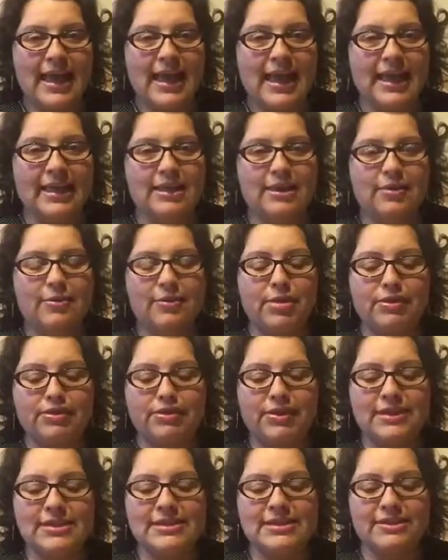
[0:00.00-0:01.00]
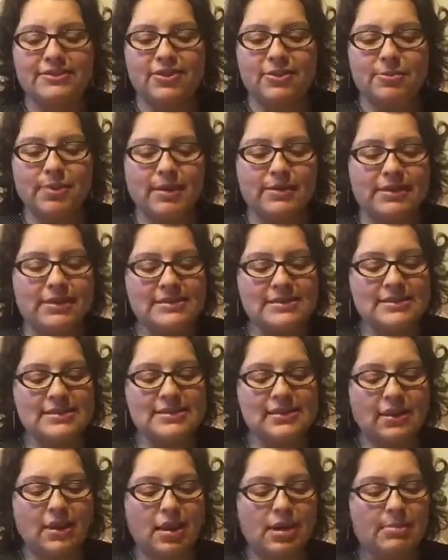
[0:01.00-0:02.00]
And the fun stuff about this is
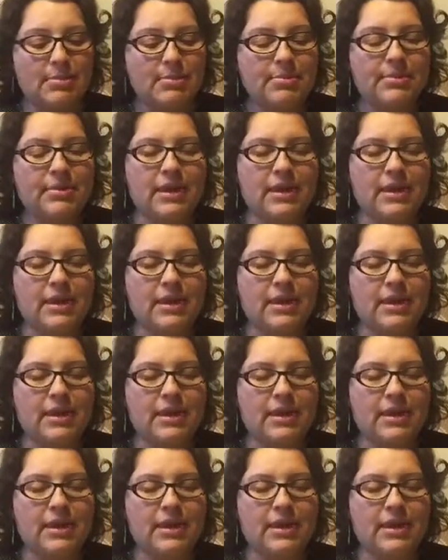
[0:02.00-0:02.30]
a lot of people